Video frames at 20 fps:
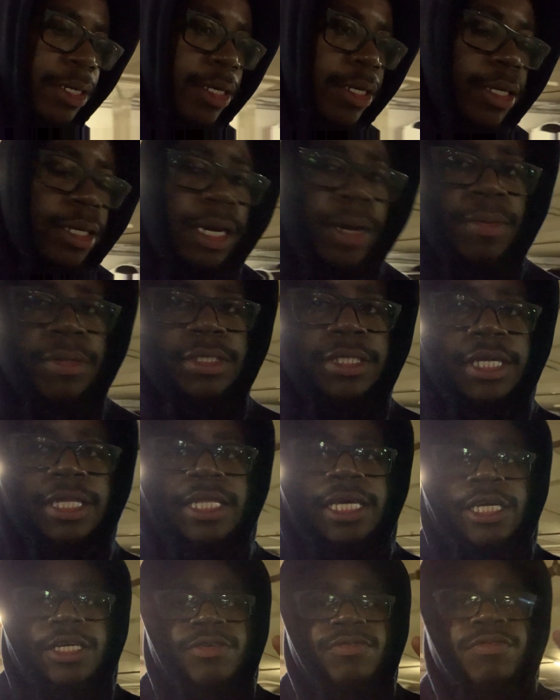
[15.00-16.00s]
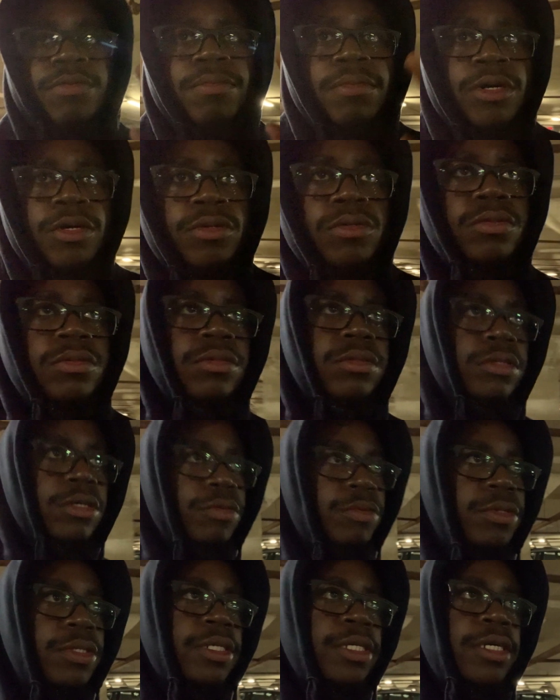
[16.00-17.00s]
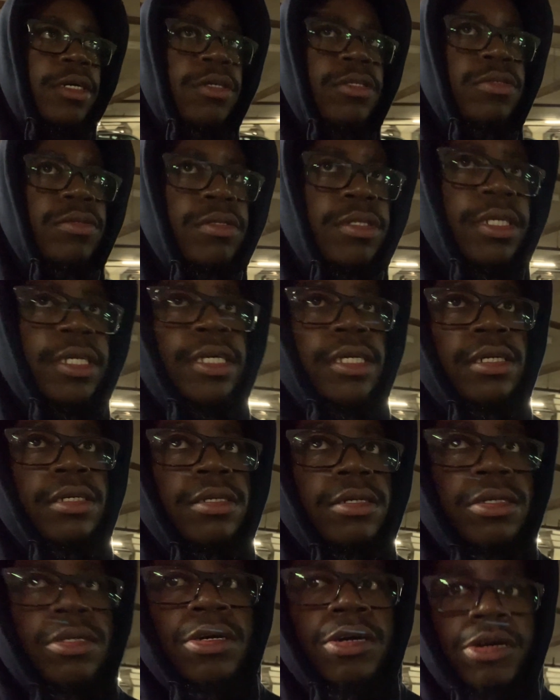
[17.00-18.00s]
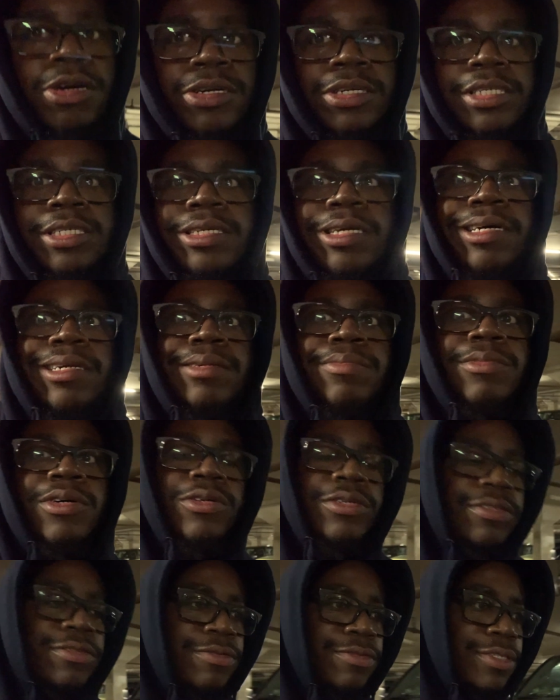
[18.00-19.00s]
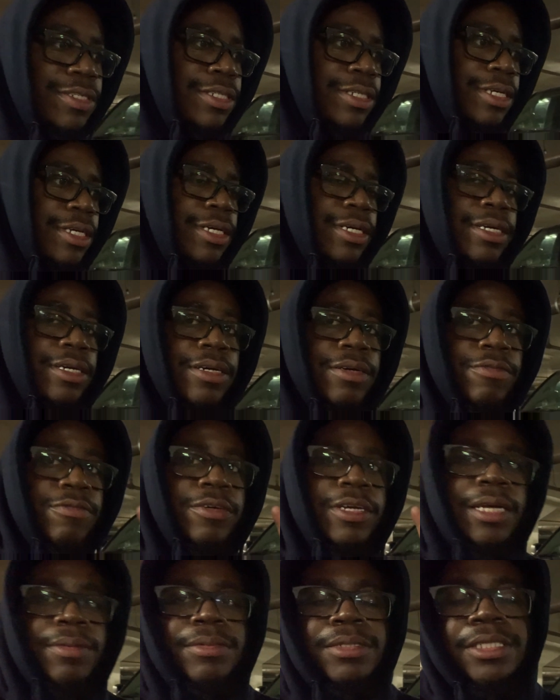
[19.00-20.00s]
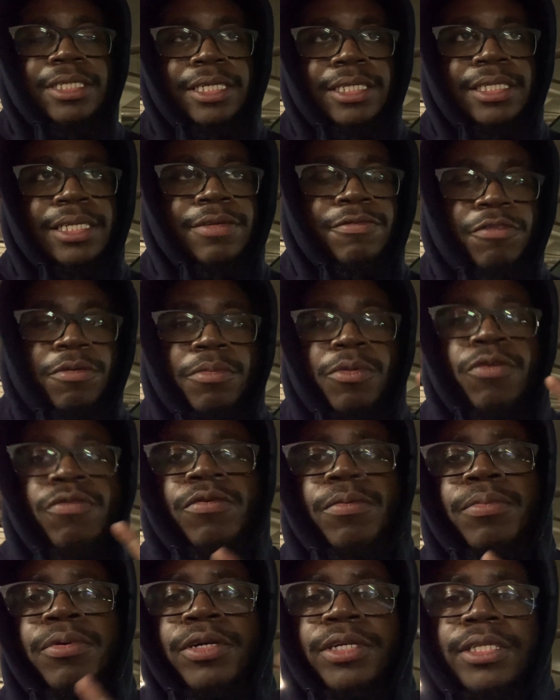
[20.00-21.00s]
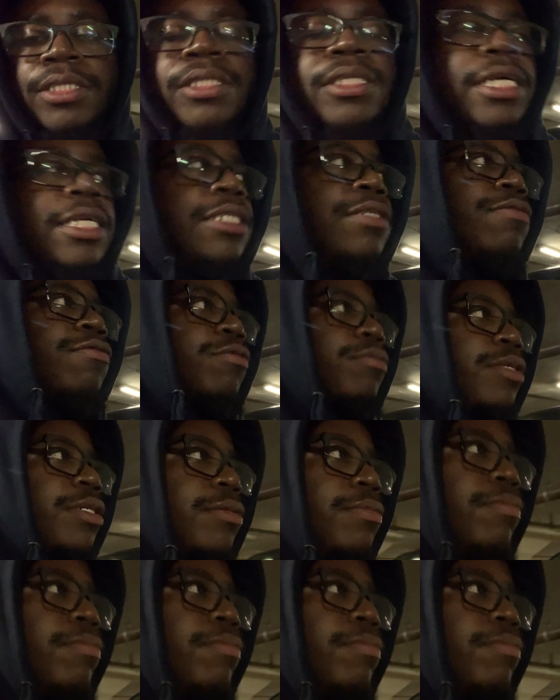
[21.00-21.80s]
I want to say thank you for Mo. I want to also thank RT Automotives for getting these lights and for Mo for putting these lights in for me.